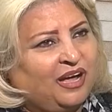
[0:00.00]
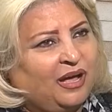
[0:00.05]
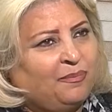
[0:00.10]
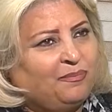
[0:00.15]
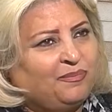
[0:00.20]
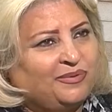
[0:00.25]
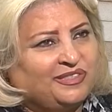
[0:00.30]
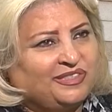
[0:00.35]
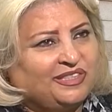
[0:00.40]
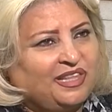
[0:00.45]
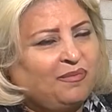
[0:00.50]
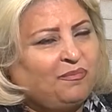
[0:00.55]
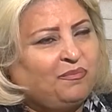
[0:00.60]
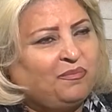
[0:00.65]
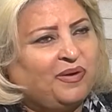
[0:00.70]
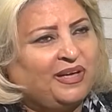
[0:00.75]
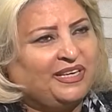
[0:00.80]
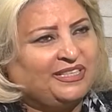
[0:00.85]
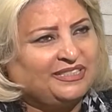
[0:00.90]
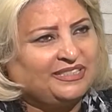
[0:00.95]
up step
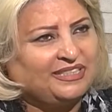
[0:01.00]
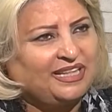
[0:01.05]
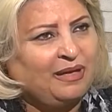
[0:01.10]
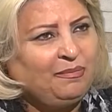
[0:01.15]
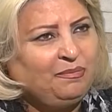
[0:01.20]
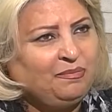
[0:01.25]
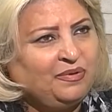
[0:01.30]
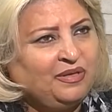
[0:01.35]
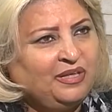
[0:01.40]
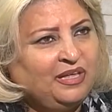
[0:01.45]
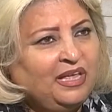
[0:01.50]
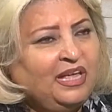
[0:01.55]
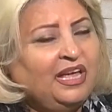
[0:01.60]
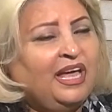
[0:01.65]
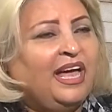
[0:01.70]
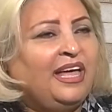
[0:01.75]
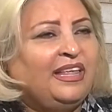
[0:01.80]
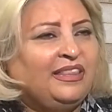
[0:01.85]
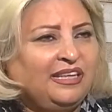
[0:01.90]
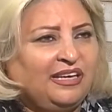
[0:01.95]
by step,
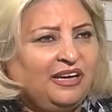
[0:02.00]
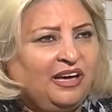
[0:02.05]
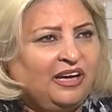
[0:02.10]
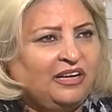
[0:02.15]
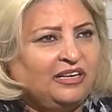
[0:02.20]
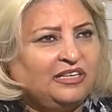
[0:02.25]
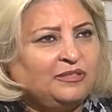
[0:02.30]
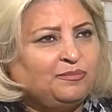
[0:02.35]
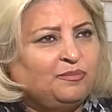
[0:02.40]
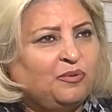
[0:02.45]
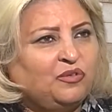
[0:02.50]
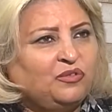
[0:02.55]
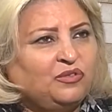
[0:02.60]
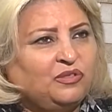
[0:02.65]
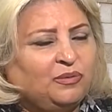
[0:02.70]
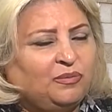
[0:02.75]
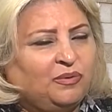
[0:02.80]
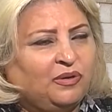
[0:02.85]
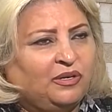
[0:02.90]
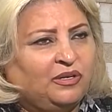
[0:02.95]
and they are
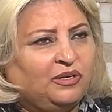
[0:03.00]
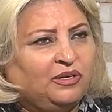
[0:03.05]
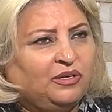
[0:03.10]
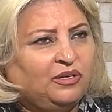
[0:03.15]
responsible.